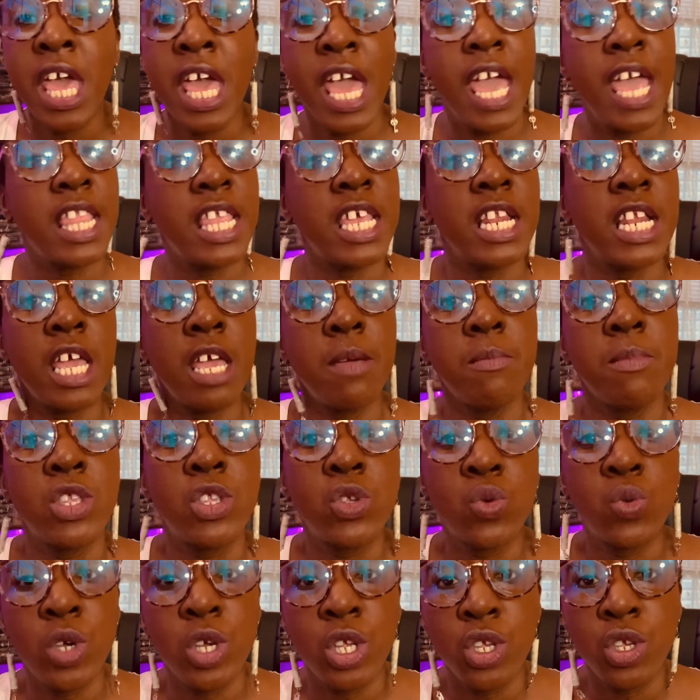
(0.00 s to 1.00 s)
And then in
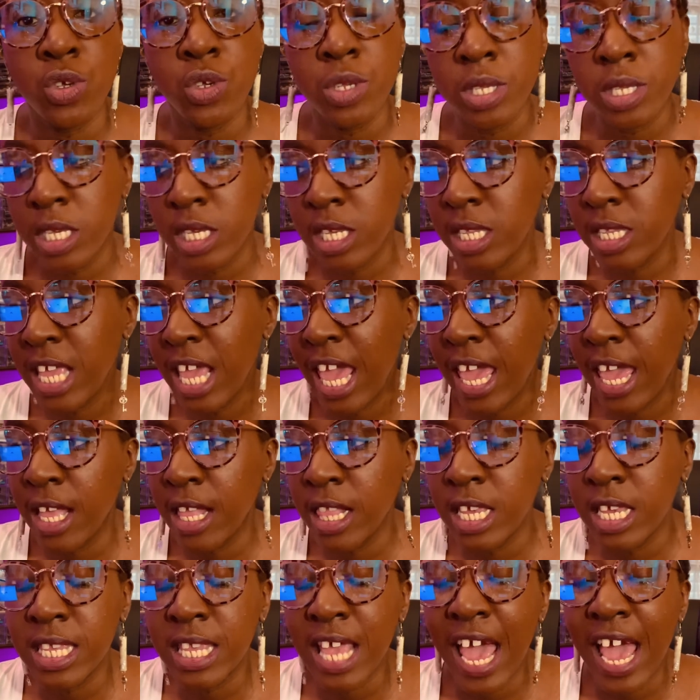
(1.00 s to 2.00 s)
between, you'll see
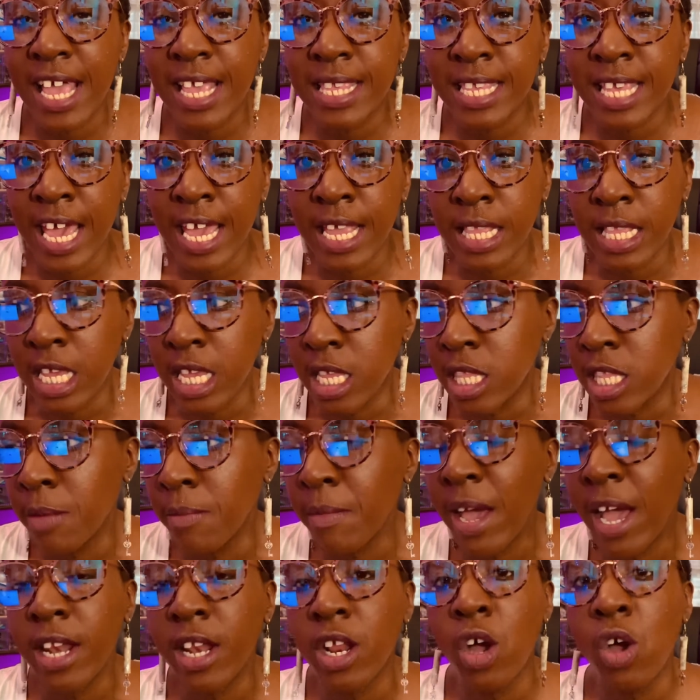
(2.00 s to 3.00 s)
dailies as I need them.
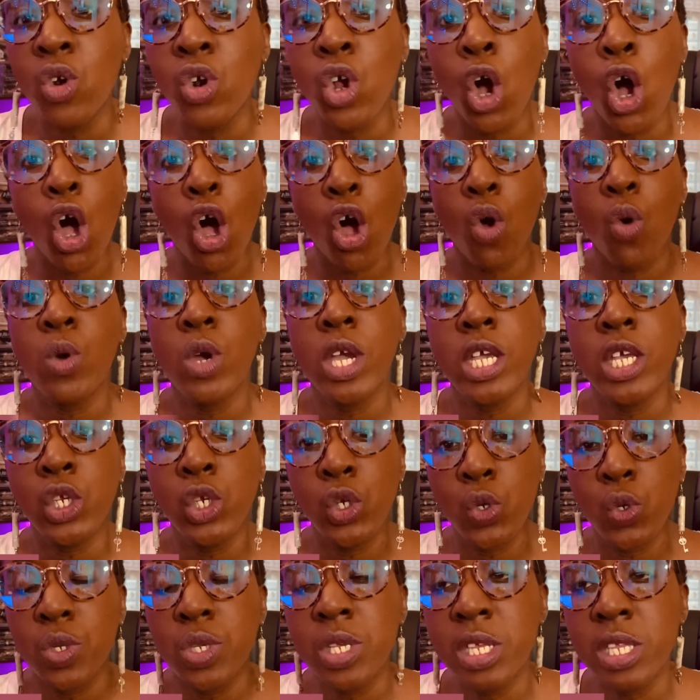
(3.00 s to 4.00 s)
I don't always
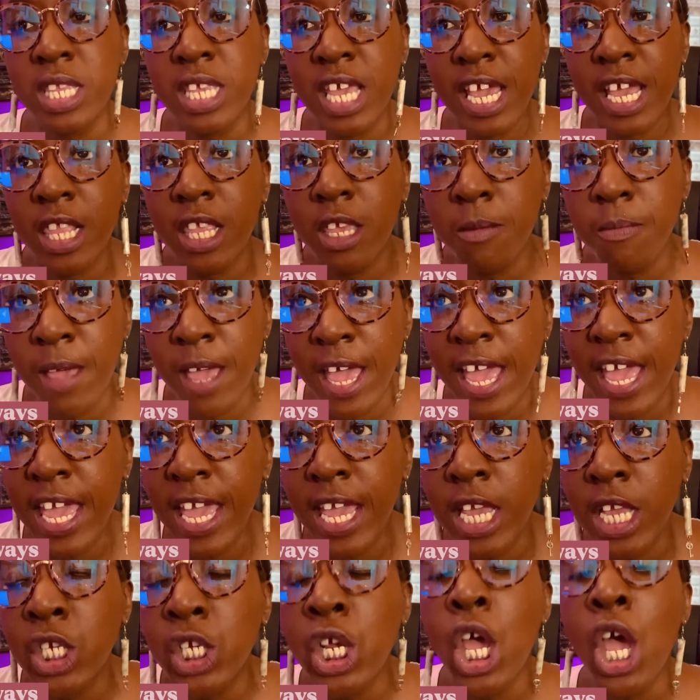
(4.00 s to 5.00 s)
use a daily
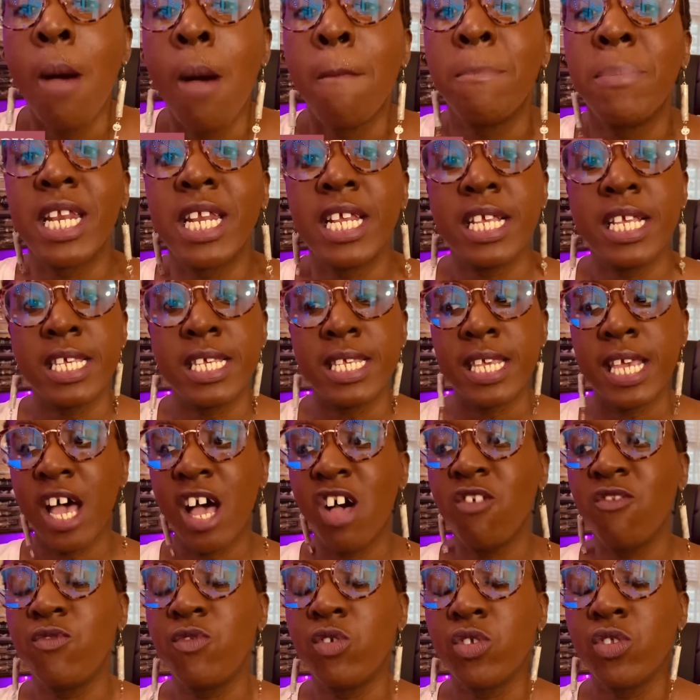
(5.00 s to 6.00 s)
page, but it is
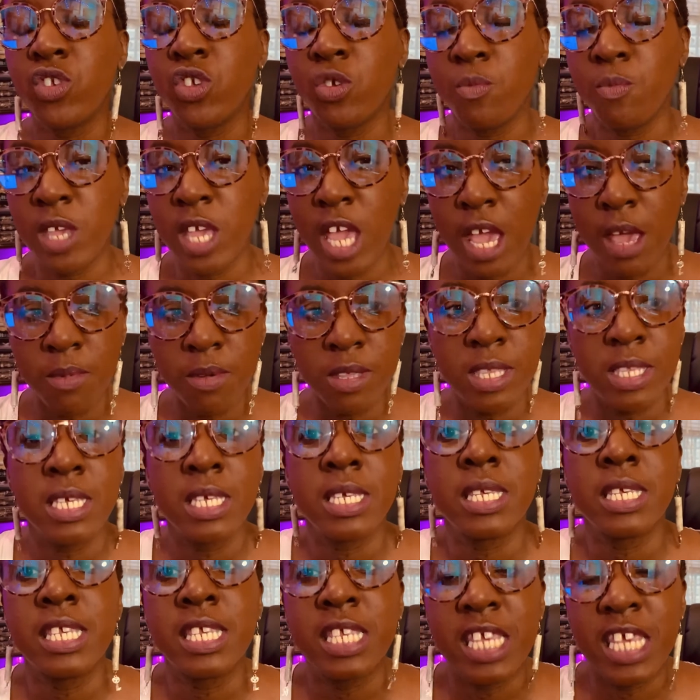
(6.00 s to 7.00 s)
helpful to be able to
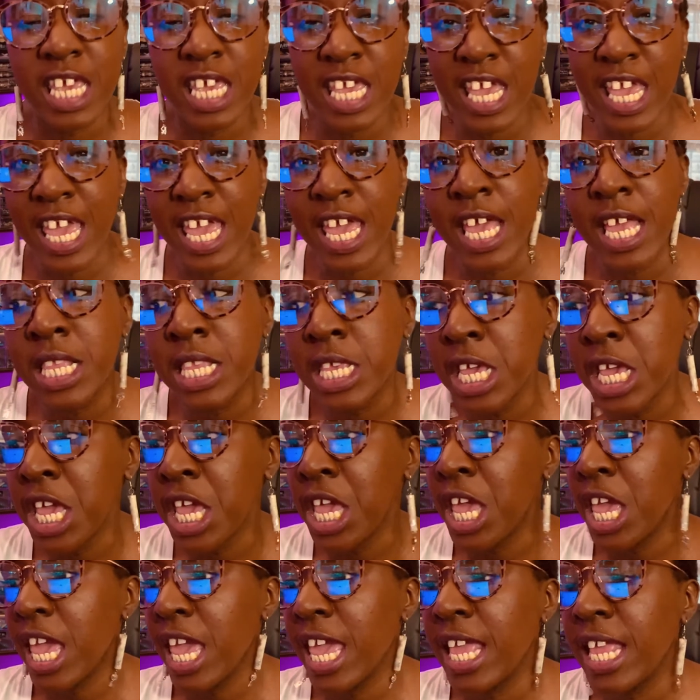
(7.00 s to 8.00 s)
see it
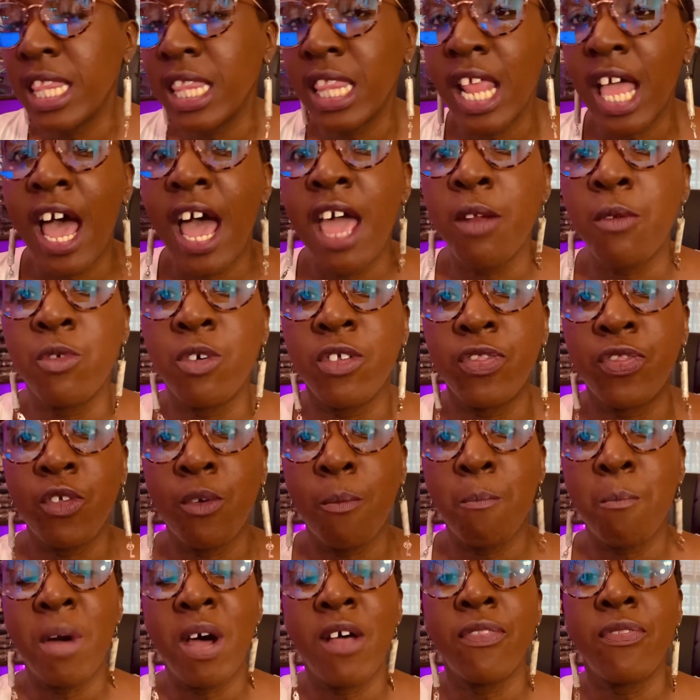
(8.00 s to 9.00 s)
in line with the
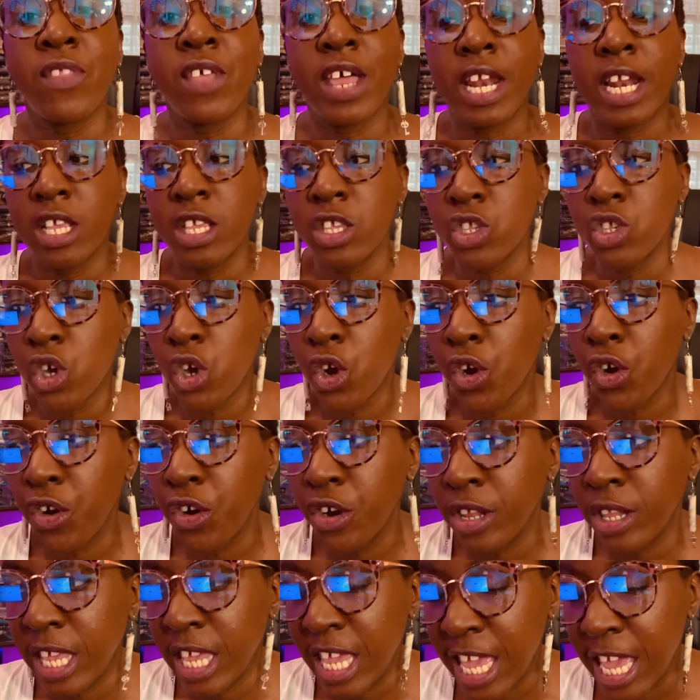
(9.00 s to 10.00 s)
month that it is
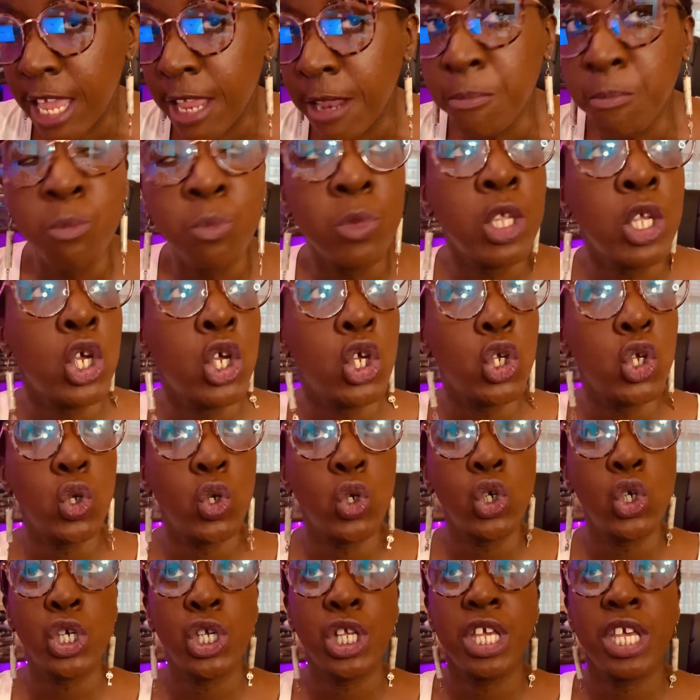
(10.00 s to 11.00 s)
currently in.
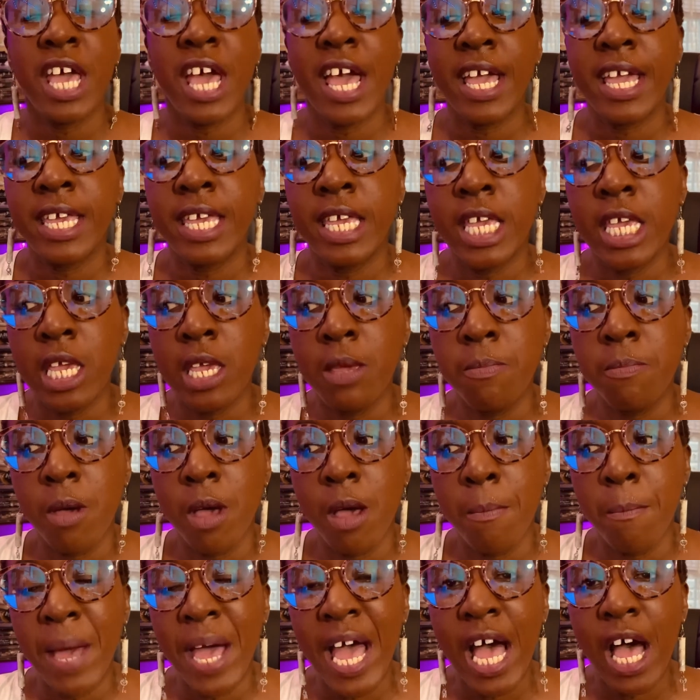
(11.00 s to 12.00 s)
Usually I keep
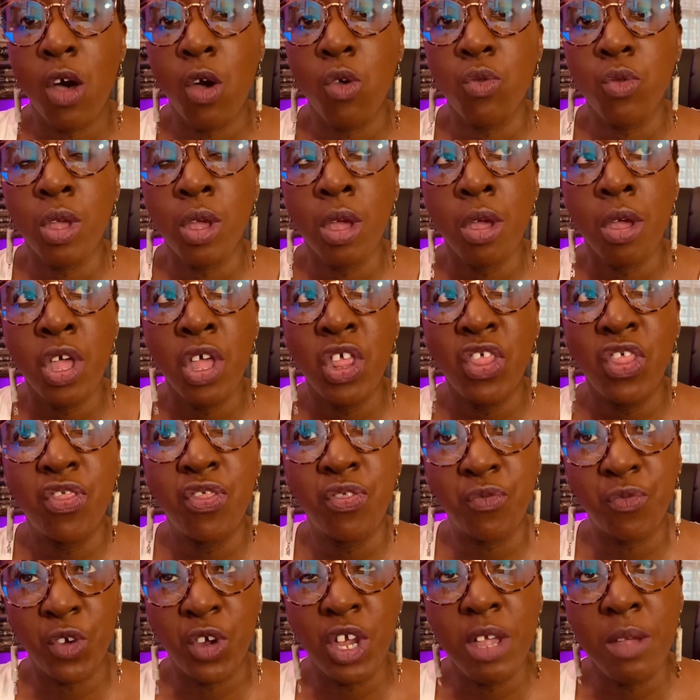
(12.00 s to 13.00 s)
about
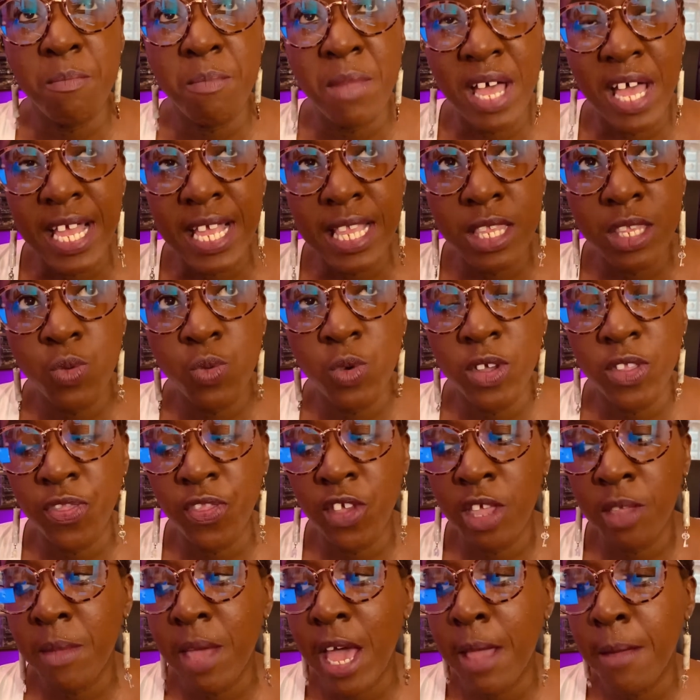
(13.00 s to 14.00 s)
3 months
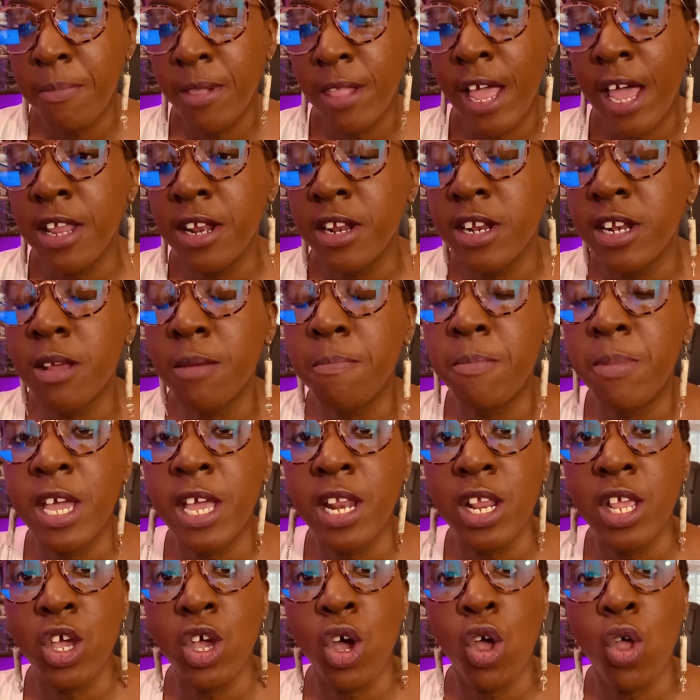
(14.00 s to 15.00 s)
within my planner,
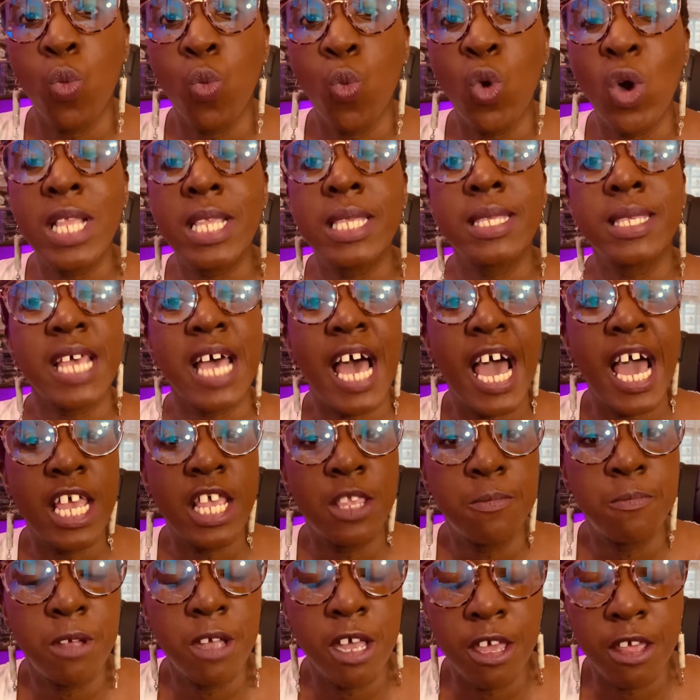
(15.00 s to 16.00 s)
depending on what
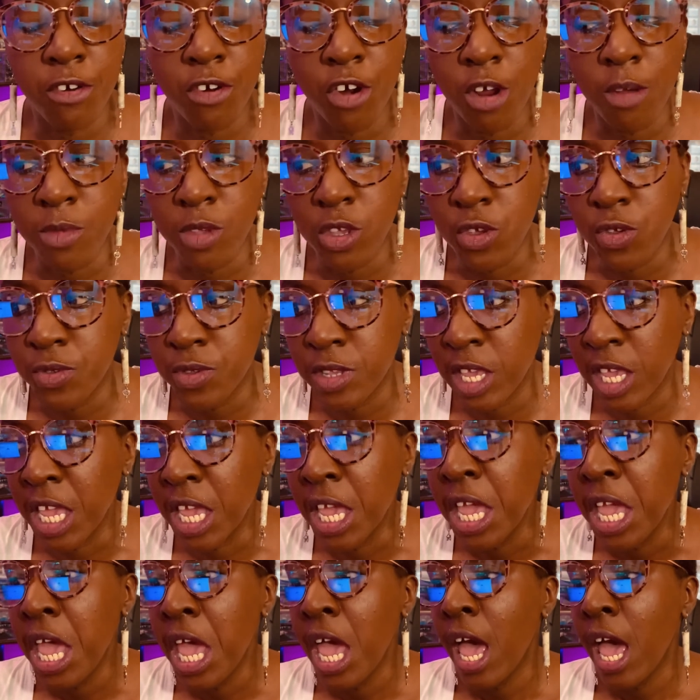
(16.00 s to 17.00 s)
size planner I'm using.